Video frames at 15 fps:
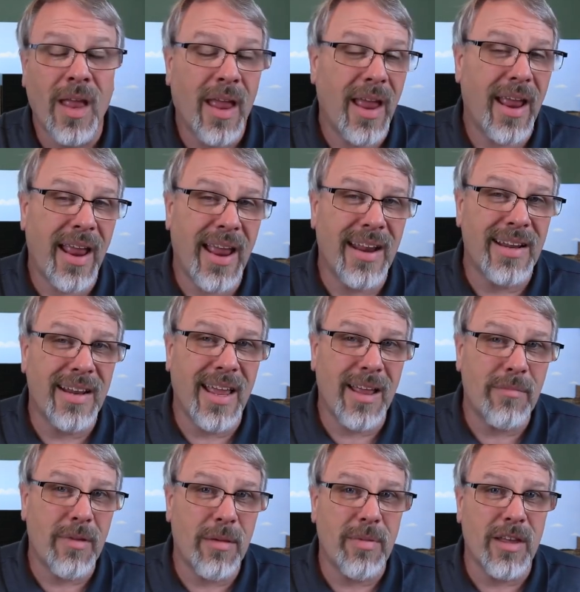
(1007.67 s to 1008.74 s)

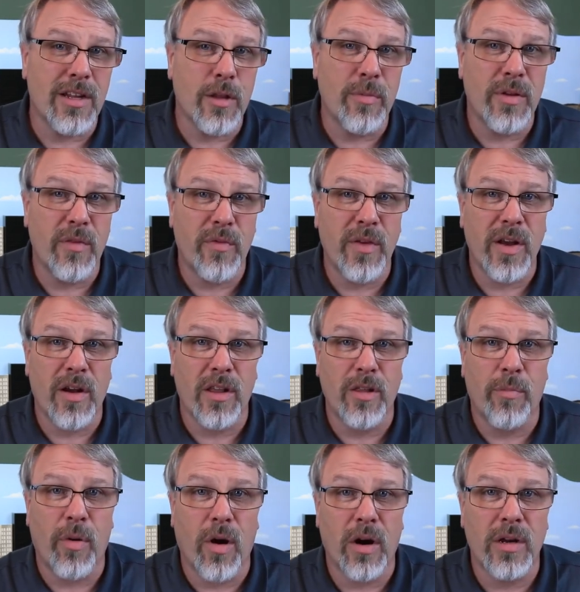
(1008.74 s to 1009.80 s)
and maybe a little bit of fear on the
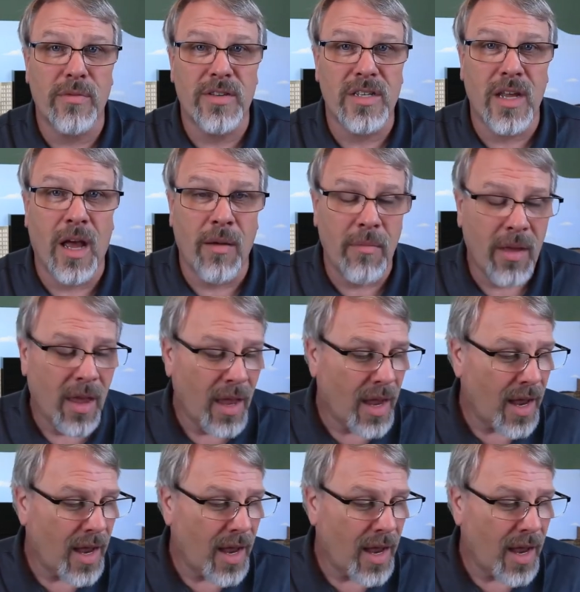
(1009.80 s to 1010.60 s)
part of some.